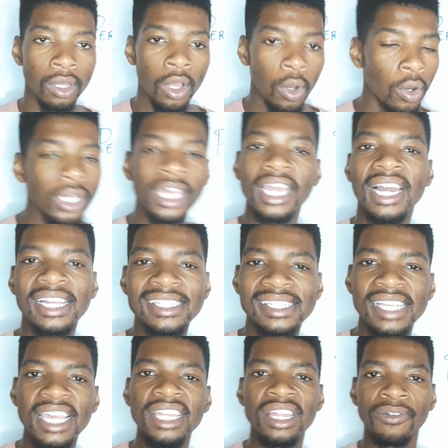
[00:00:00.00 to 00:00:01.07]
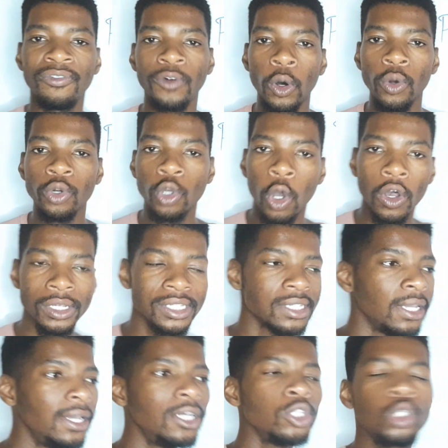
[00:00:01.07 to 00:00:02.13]
Okay, let's say the phone cost
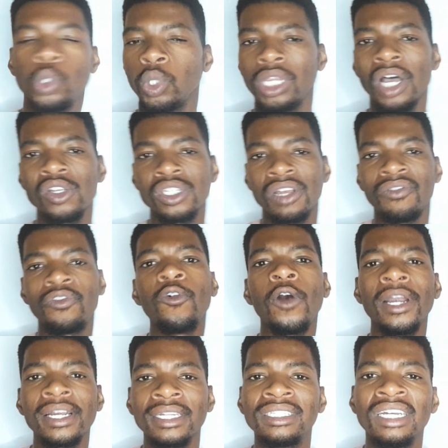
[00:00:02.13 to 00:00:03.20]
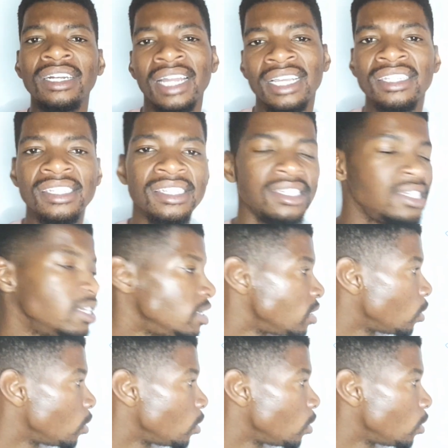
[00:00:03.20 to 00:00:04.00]
2,496.